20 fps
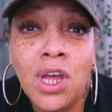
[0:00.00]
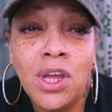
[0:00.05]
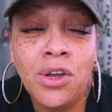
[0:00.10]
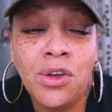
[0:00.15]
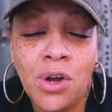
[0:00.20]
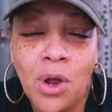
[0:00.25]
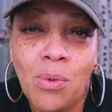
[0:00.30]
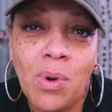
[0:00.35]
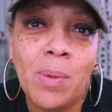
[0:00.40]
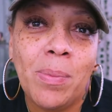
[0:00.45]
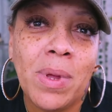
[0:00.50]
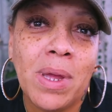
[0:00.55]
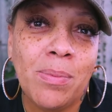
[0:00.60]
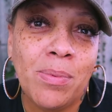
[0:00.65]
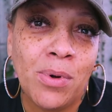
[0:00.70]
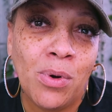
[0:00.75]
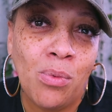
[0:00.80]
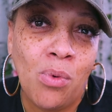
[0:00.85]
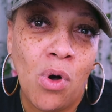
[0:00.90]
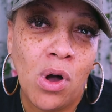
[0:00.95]
You don't want
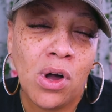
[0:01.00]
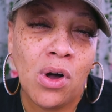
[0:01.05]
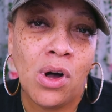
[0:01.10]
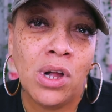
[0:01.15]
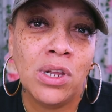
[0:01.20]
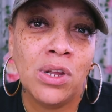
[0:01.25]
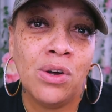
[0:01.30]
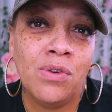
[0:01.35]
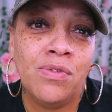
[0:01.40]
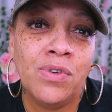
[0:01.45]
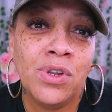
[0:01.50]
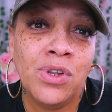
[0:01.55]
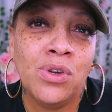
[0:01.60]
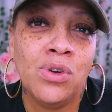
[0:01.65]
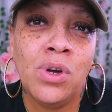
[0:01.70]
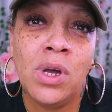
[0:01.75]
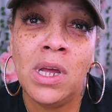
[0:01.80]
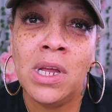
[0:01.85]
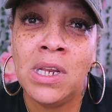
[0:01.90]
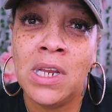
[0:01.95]
people to walk all over
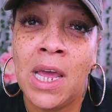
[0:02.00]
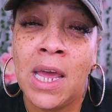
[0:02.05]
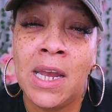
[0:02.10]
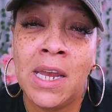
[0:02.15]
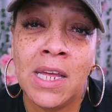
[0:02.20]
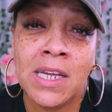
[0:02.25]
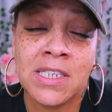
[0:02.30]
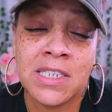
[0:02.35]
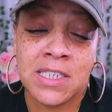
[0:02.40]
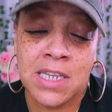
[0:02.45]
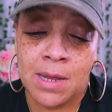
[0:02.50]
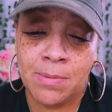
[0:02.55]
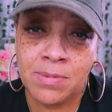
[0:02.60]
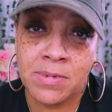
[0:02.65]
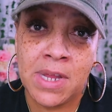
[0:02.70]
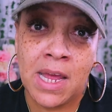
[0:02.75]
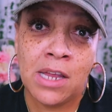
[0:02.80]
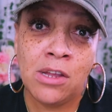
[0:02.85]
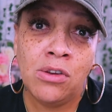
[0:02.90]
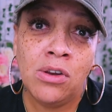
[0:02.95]
you and, and
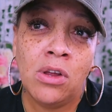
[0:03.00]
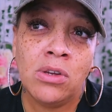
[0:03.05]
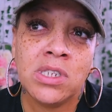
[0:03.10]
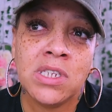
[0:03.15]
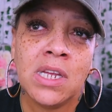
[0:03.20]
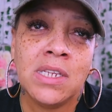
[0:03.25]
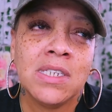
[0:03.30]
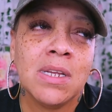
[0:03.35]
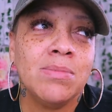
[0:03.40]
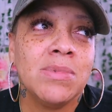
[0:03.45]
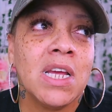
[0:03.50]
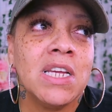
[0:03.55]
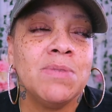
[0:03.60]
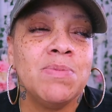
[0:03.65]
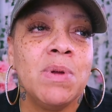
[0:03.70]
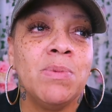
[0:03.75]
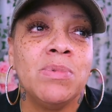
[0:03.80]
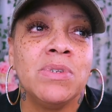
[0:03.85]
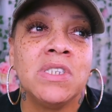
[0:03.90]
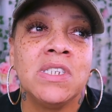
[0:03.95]
accept that. You know I'm saying? Sometimes
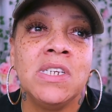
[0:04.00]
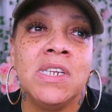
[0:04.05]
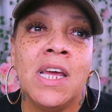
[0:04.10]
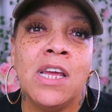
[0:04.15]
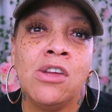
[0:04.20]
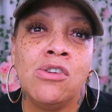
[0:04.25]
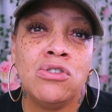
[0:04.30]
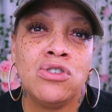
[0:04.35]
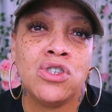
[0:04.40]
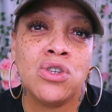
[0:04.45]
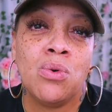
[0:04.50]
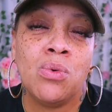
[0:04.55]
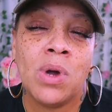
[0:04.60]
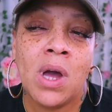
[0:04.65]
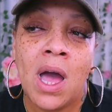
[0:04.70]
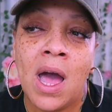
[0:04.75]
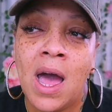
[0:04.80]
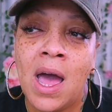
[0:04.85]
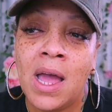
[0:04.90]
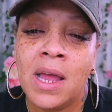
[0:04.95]
people see that you're so
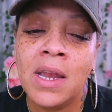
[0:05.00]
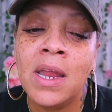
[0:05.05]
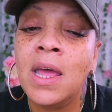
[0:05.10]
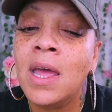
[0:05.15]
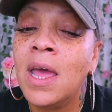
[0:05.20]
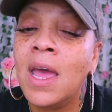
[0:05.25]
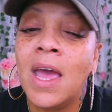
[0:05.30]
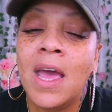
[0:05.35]
kind.